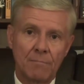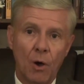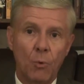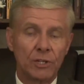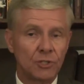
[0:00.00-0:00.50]
by
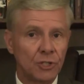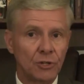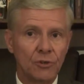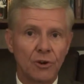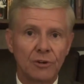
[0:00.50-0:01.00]
which
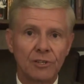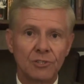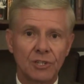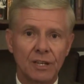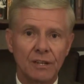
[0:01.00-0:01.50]
children are
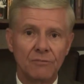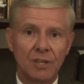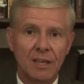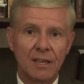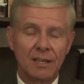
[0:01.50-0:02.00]
conceived,
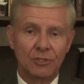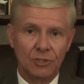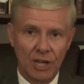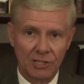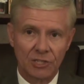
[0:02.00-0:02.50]

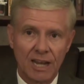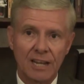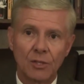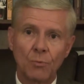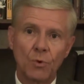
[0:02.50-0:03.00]
gestate
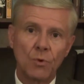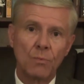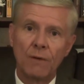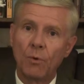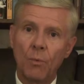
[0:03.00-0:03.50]
in the
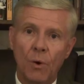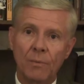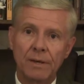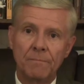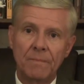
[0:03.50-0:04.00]
womb of a
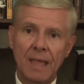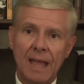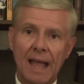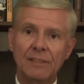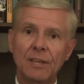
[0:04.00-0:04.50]
woman,
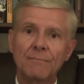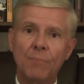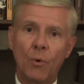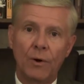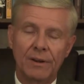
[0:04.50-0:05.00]
and then
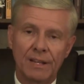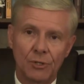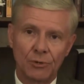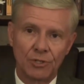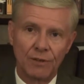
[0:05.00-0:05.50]
born
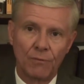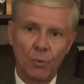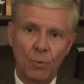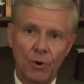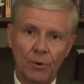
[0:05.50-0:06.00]
into a sinful
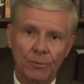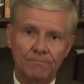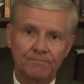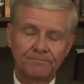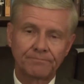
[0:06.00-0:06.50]
world.
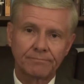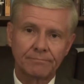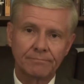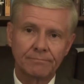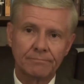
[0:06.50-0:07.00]

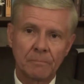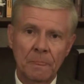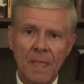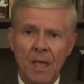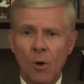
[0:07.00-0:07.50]

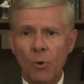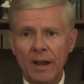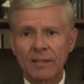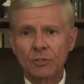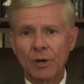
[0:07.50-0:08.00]
What
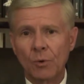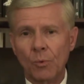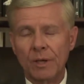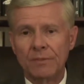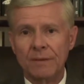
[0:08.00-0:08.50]
I struggle
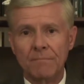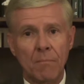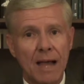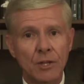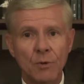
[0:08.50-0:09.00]
with in
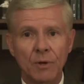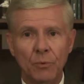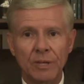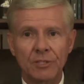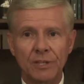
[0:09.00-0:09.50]
my human
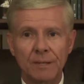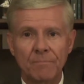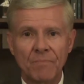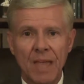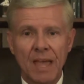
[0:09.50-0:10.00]

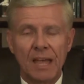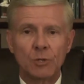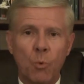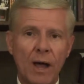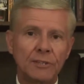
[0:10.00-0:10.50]
reasoning
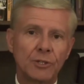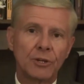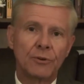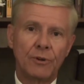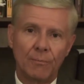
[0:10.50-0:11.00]
is why
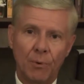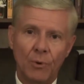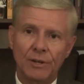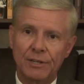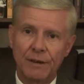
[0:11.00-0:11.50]
children are
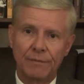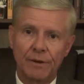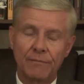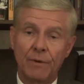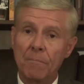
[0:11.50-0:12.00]
born
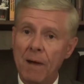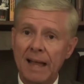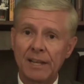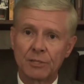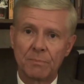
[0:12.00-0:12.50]
different from
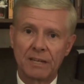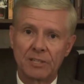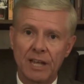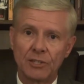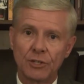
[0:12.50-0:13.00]
my
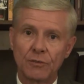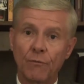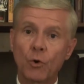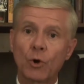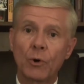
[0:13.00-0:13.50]
expectations
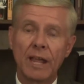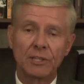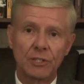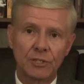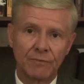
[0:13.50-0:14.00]
for
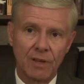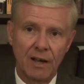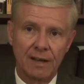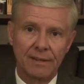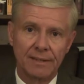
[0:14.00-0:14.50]
creations of
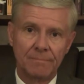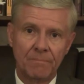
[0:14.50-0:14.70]
God.